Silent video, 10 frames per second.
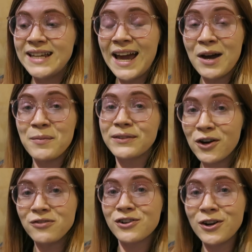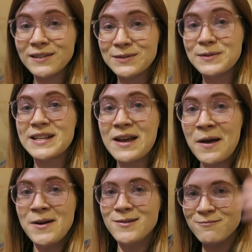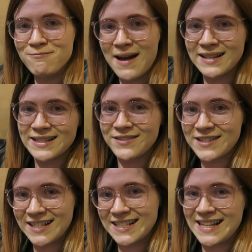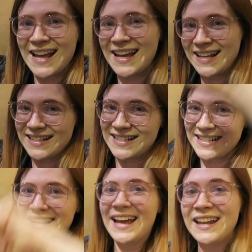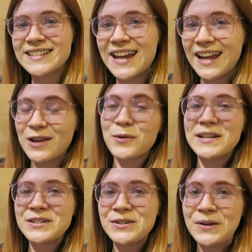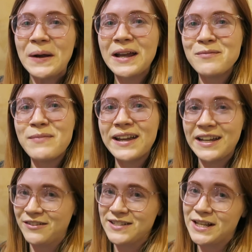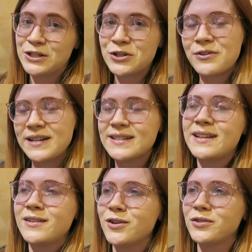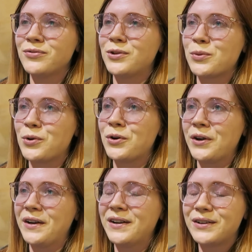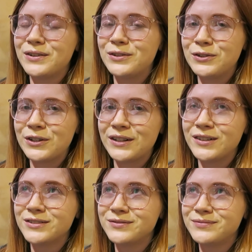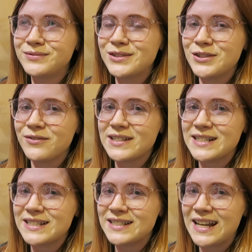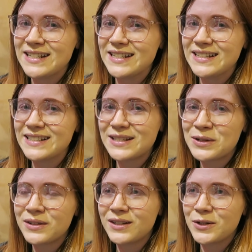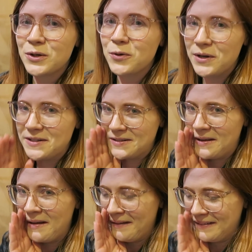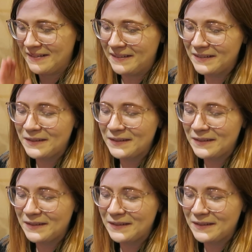Yeah, but overall this was a massive success and I can't wait to come back here as a tourist and not for work or to visit the dentist, which sucks.